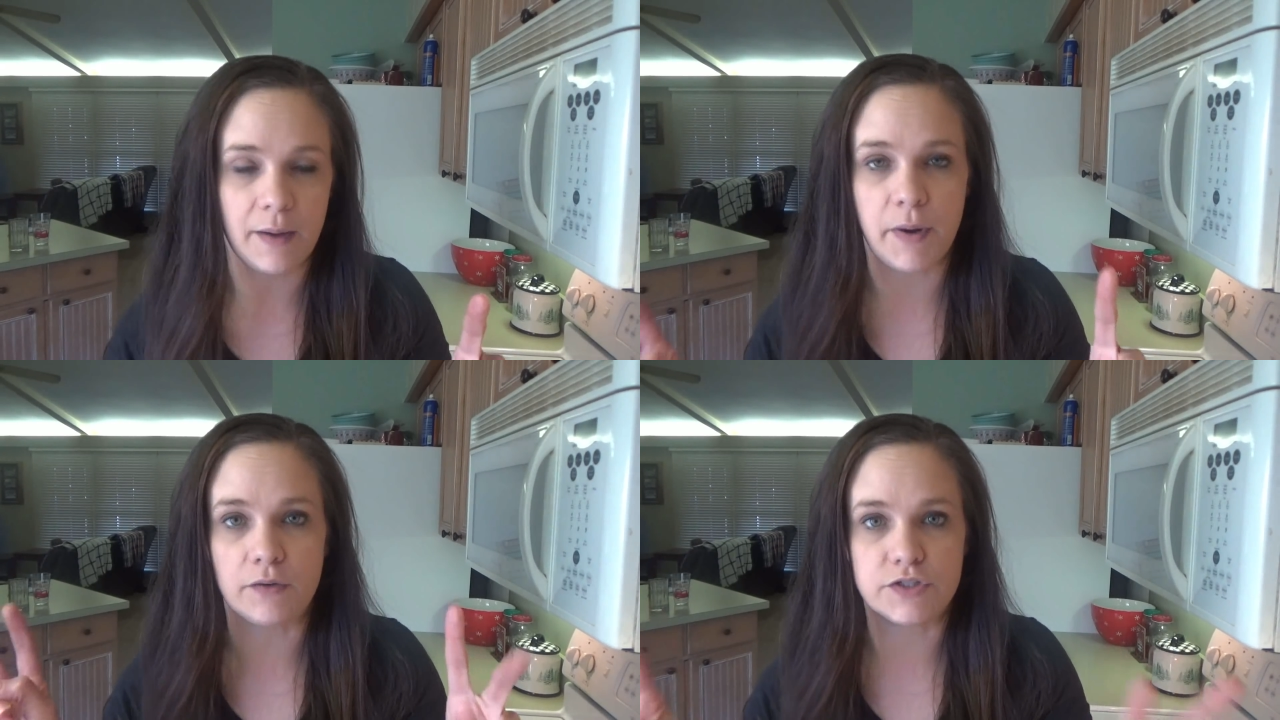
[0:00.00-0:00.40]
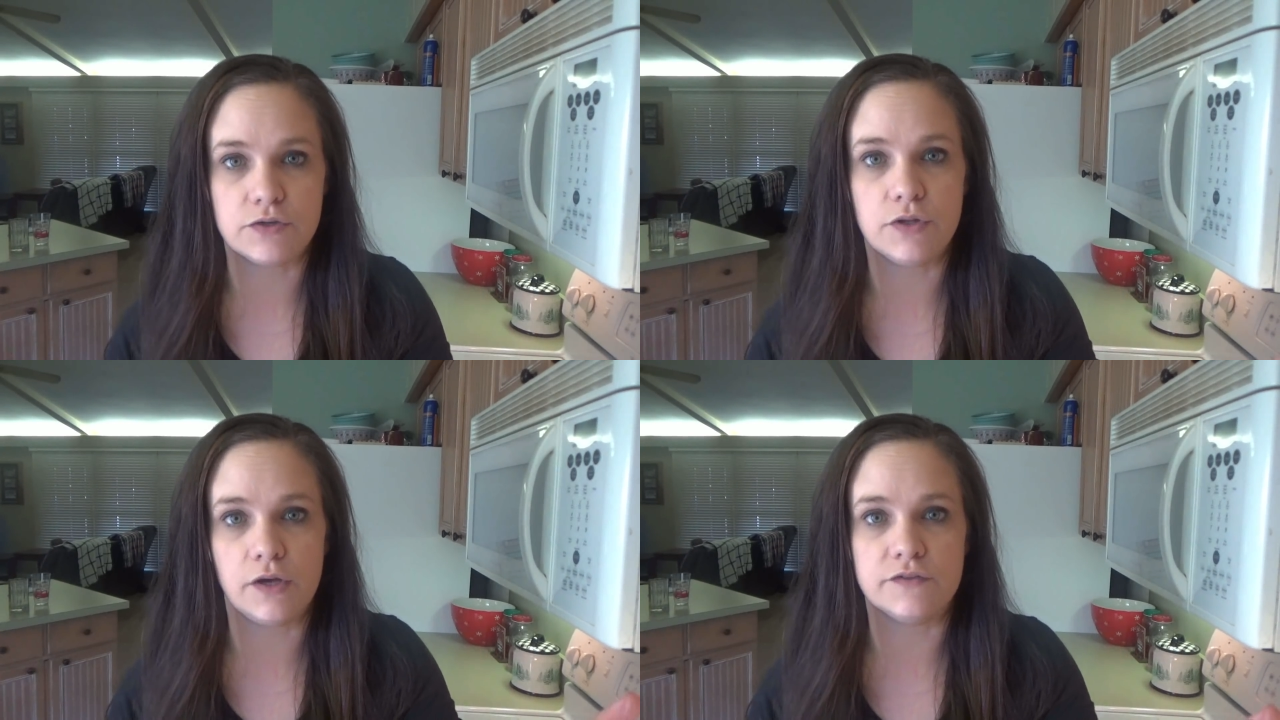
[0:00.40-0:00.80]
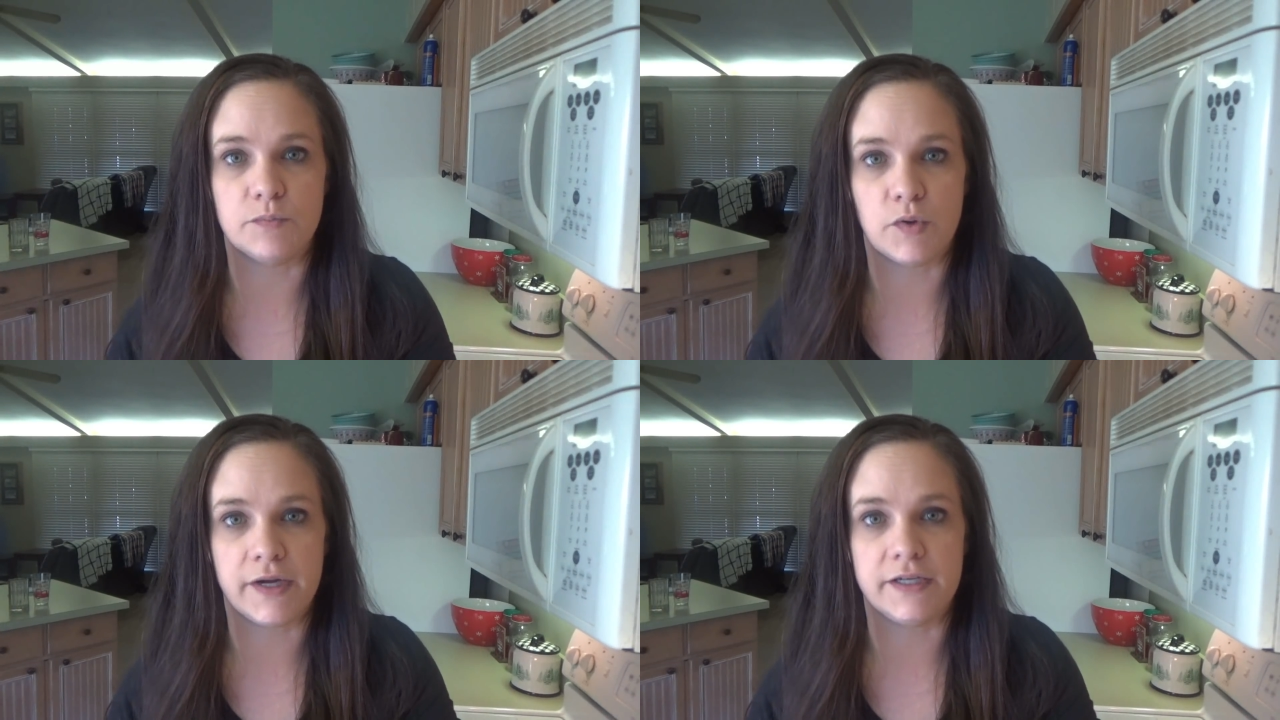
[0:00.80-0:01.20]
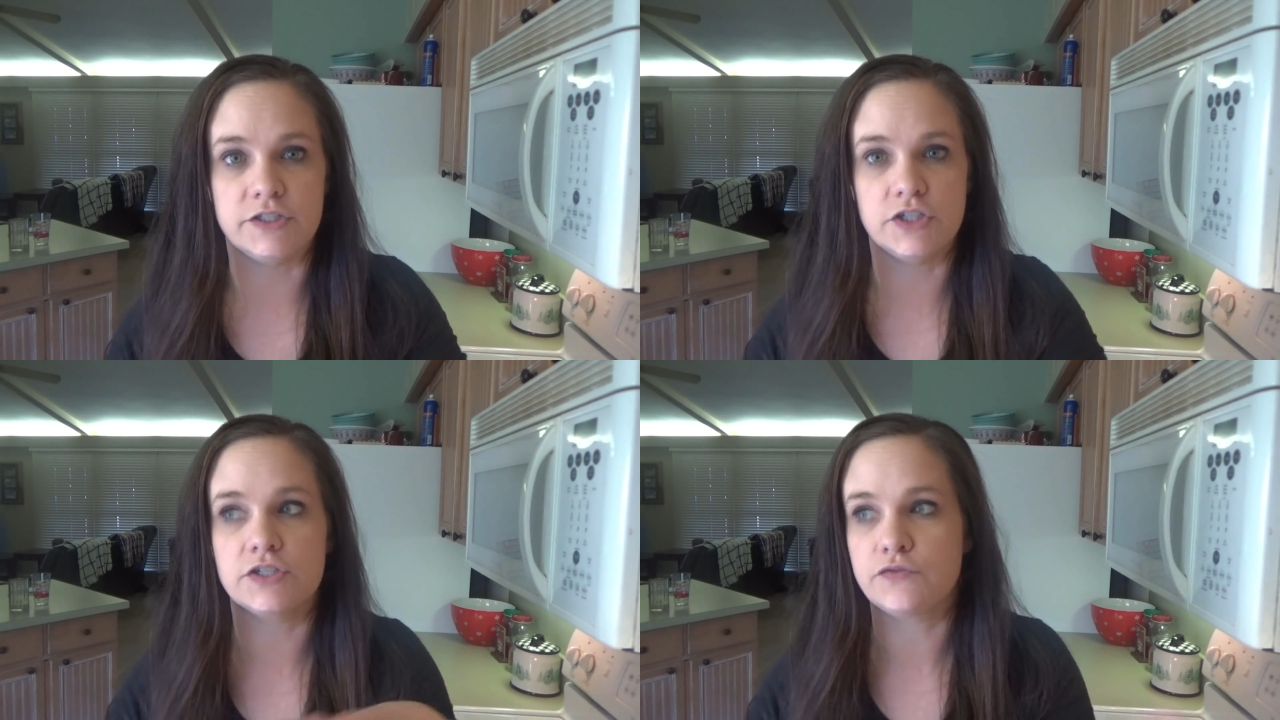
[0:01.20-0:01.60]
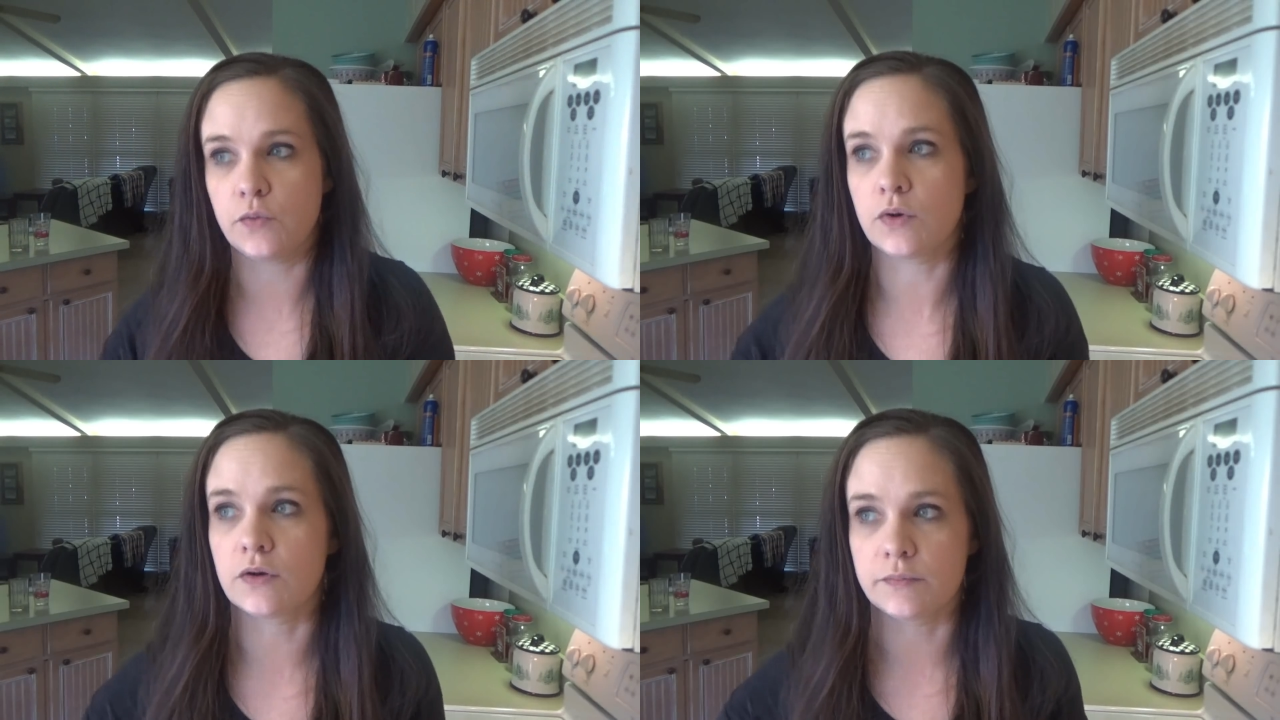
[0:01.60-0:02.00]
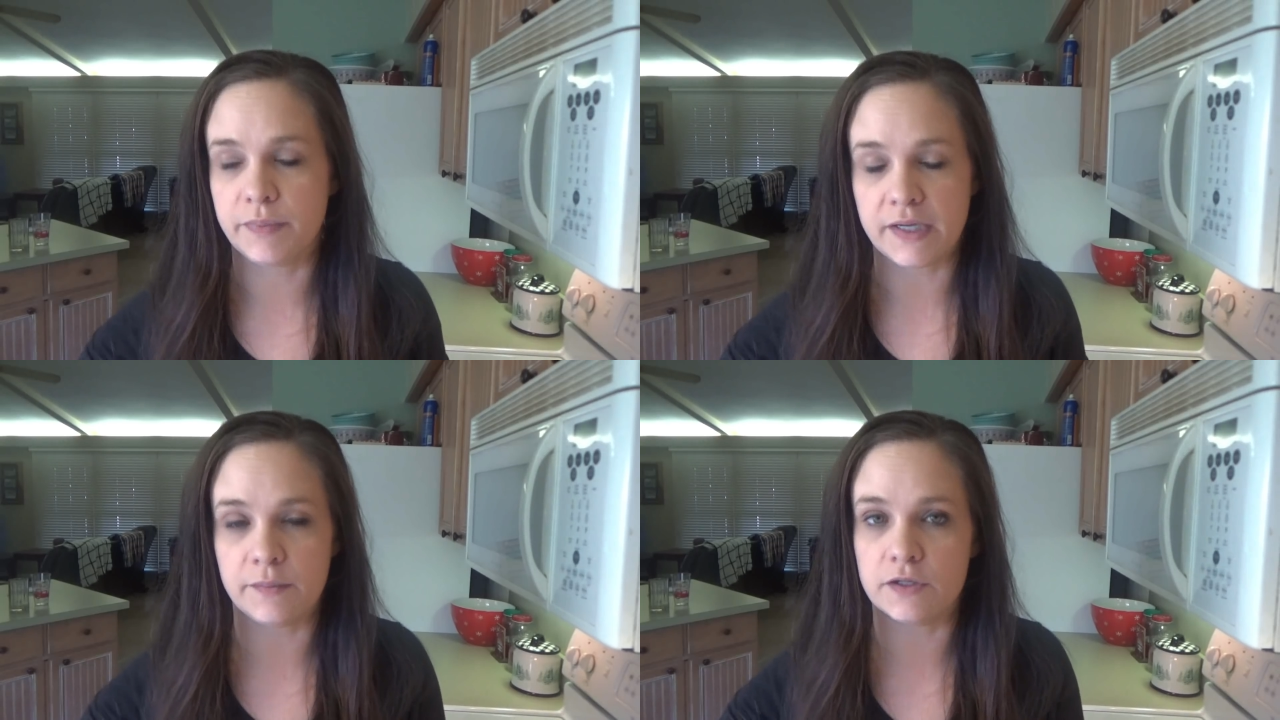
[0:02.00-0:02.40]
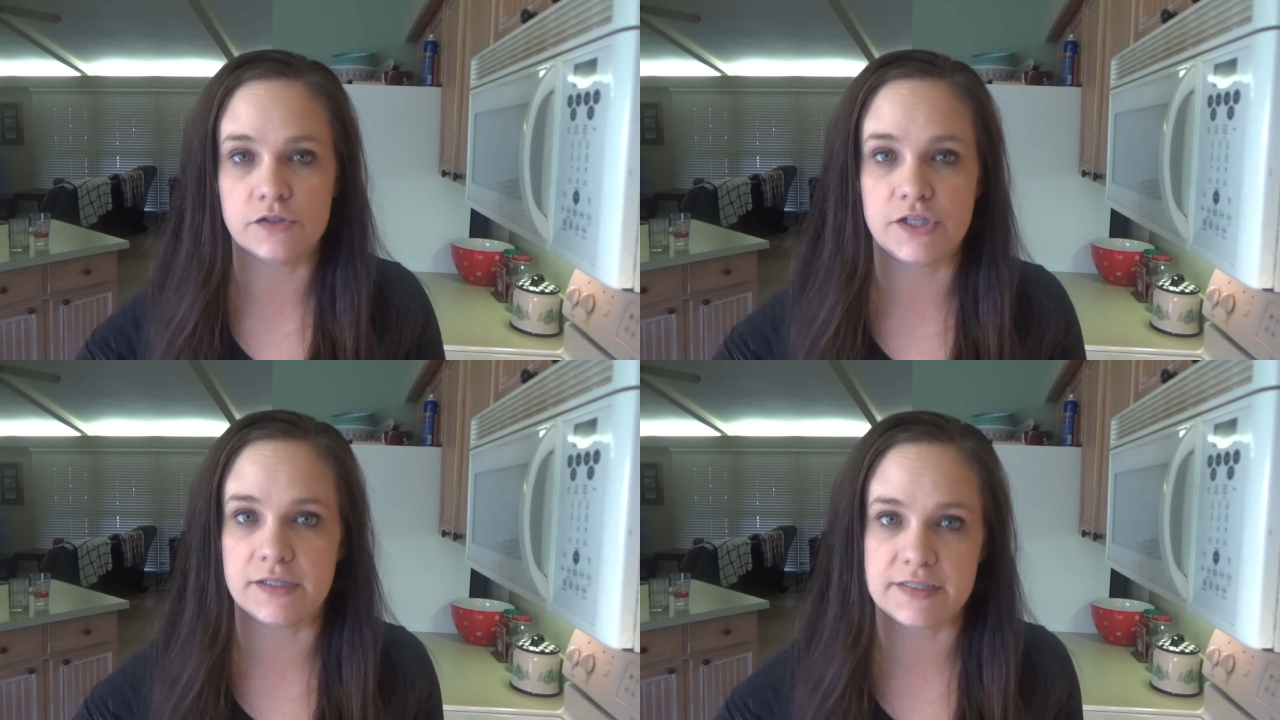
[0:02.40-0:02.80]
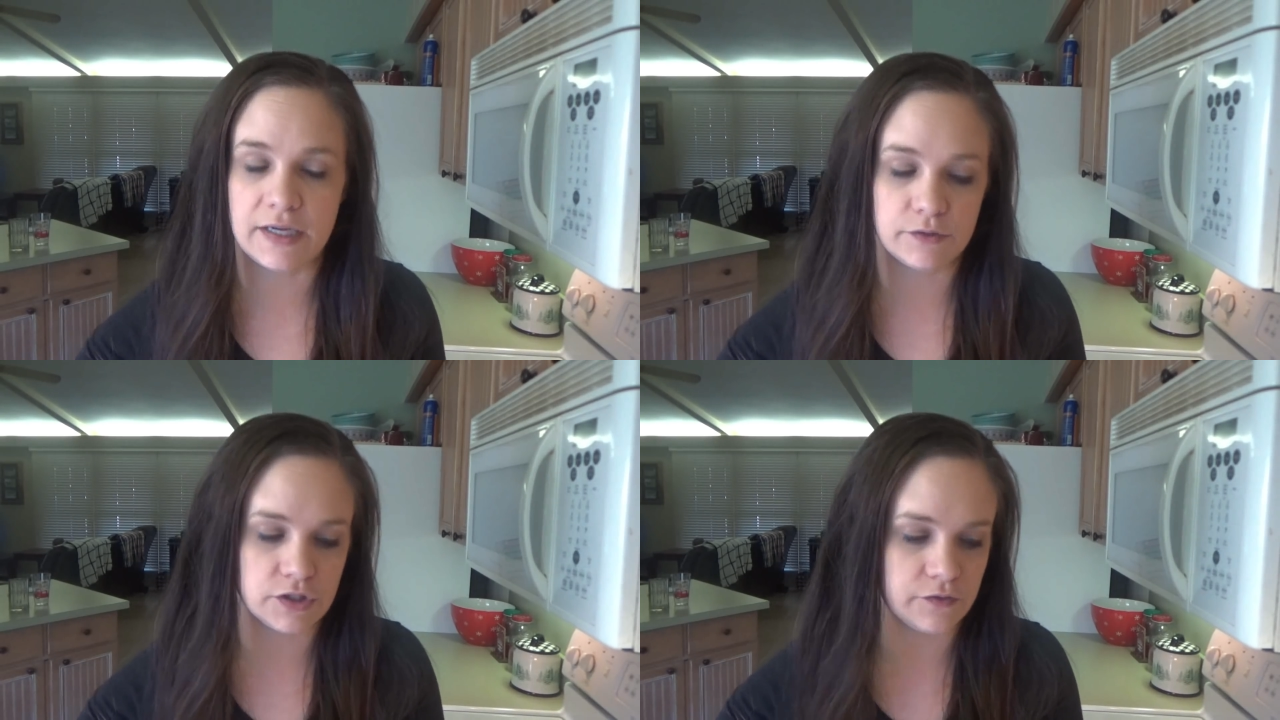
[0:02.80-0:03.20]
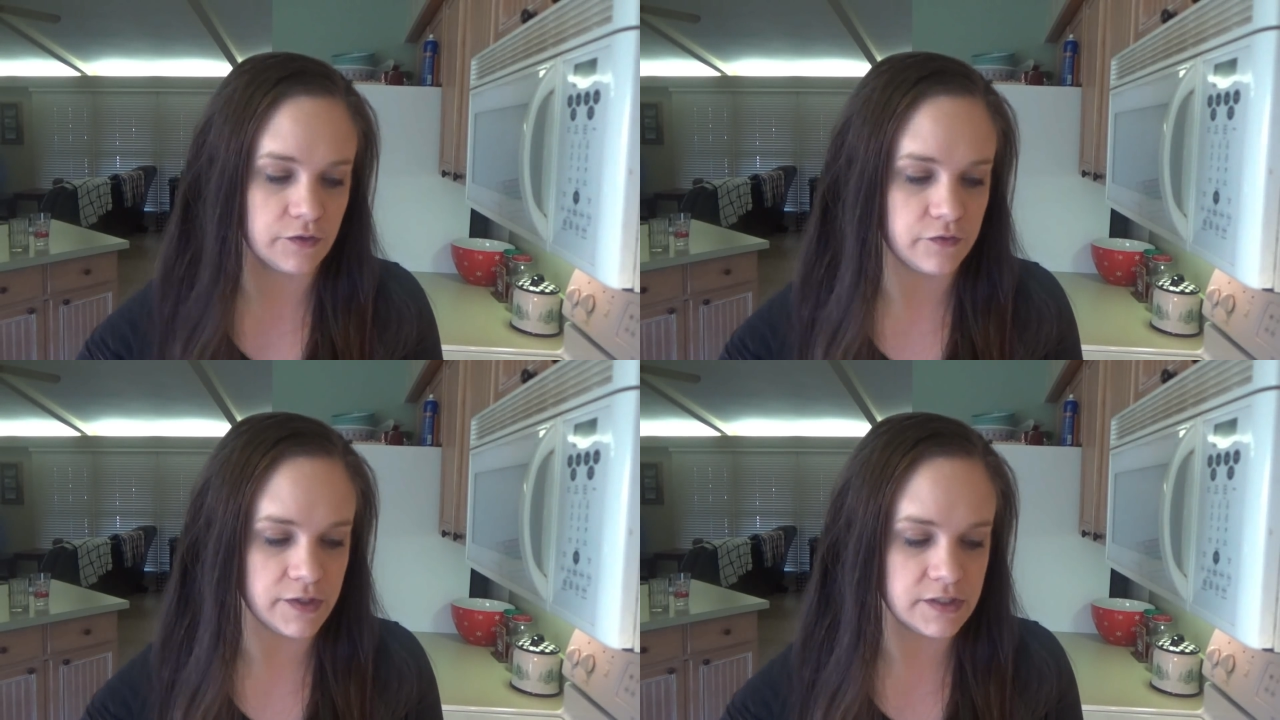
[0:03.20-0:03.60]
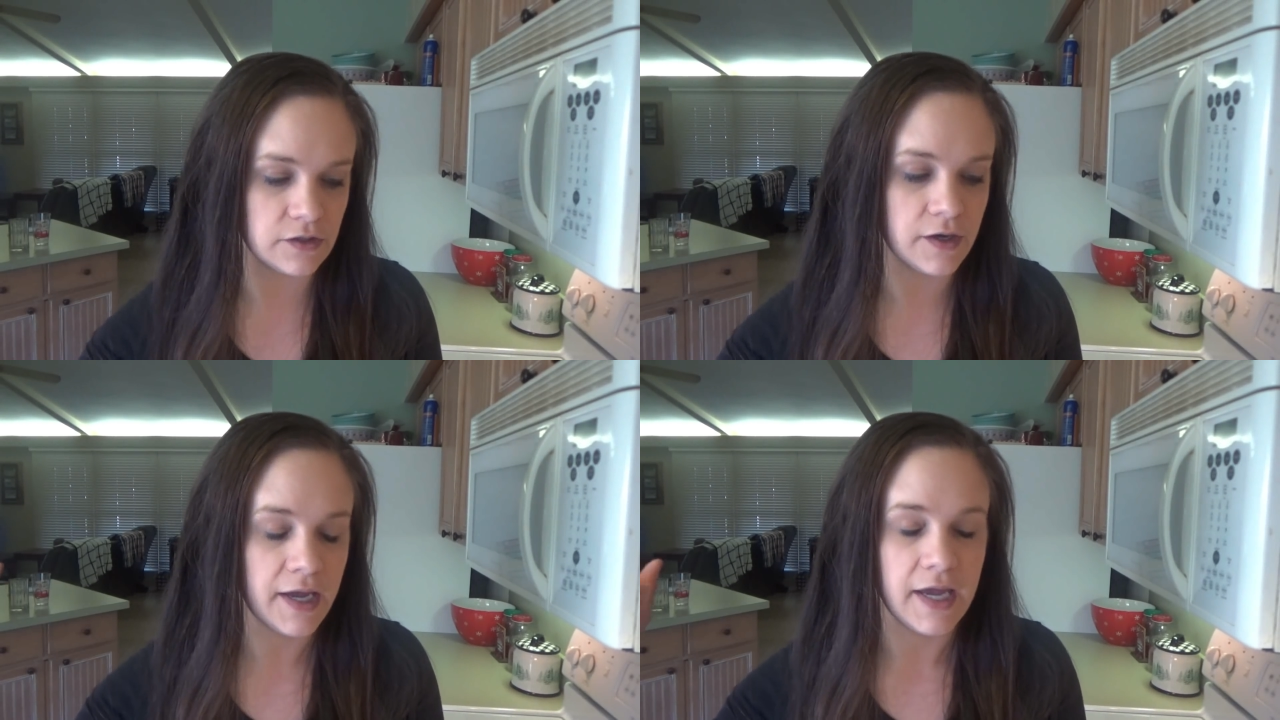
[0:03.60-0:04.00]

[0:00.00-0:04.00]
I bought 2 loaves of bread just for peanut butter and jelly sandwiches for the freezer